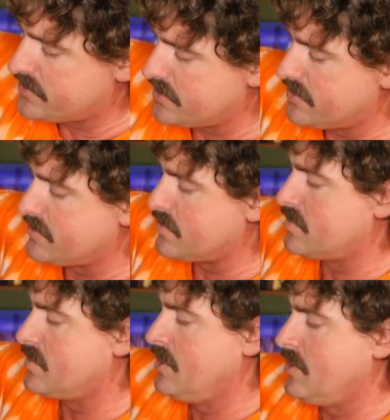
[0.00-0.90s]
a
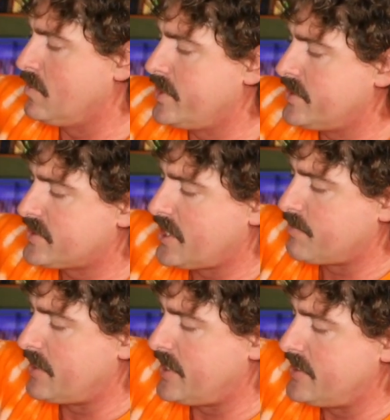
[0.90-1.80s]
whale sack
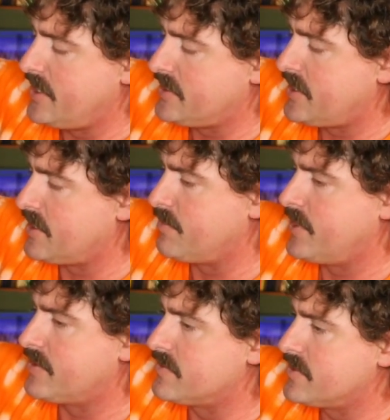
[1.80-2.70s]
behind that second
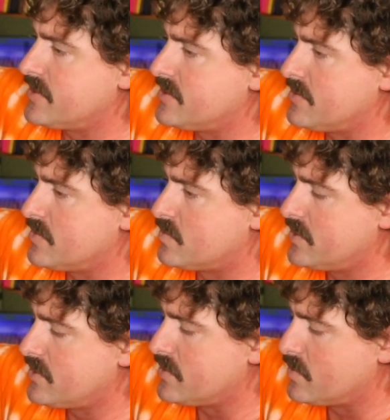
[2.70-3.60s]
putter really,
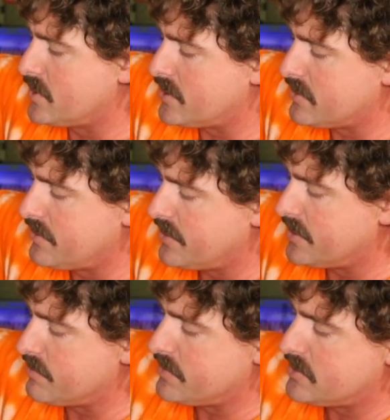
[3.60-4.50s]
really well.
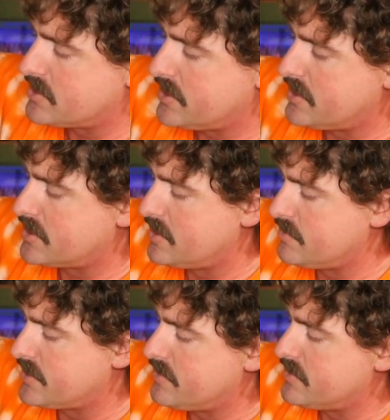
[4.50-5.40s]
It just kind of comes
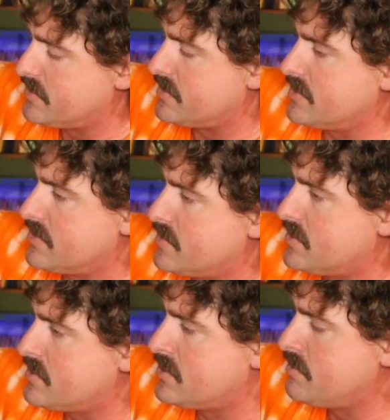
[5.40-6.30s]
out with
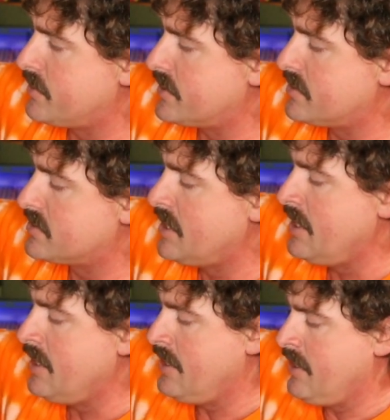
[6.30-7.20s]
the 2 putters.
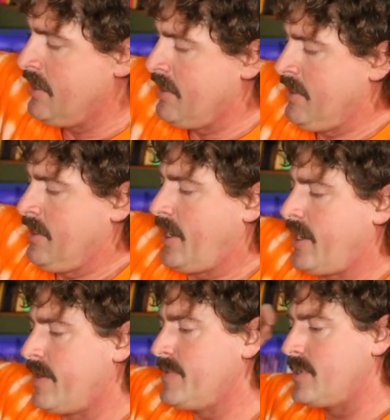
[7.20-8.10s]
I have
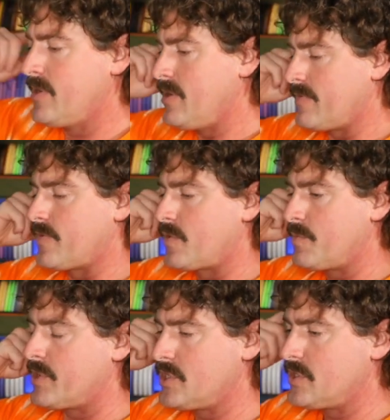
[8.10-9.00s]
been carrying 4
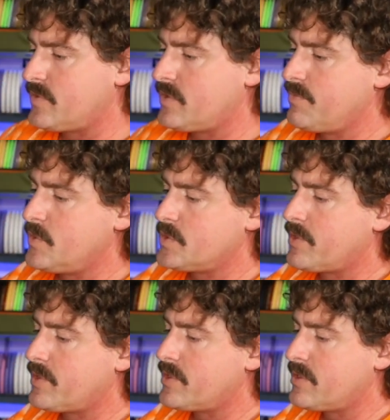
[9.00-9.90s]
putters for the most
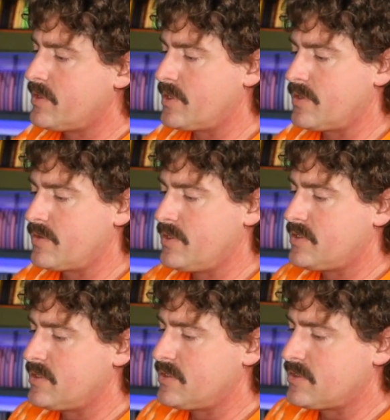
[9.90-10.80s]
part. This
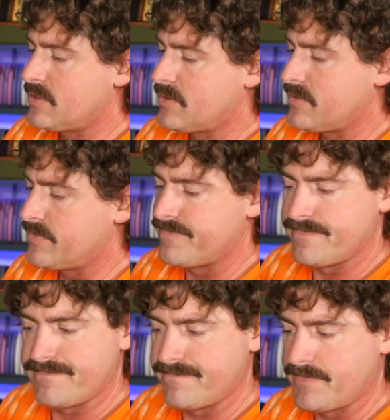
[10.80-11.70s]
is a
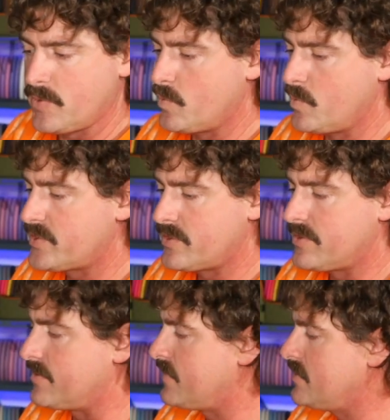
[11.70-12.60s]
Wizard and
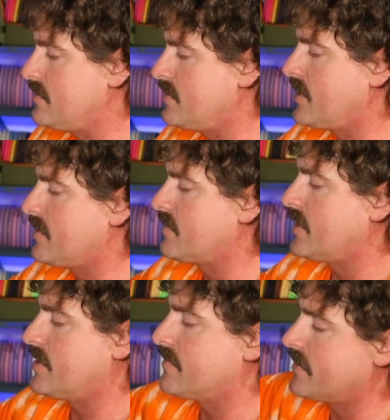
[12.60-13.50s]
a Voodoo that I've got
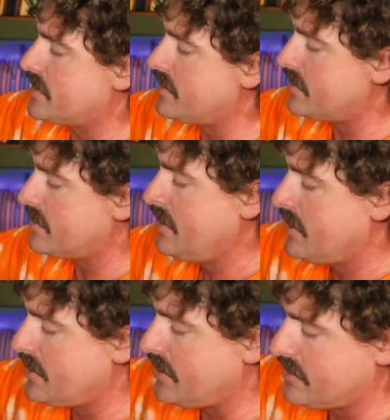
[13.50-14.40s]
up front here,
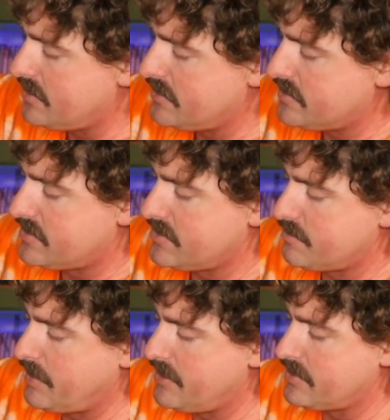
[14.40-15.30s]
and here's their
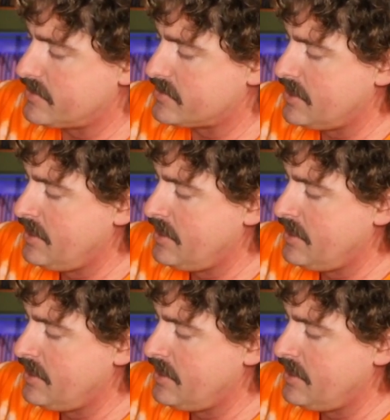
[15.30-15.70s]
pairs.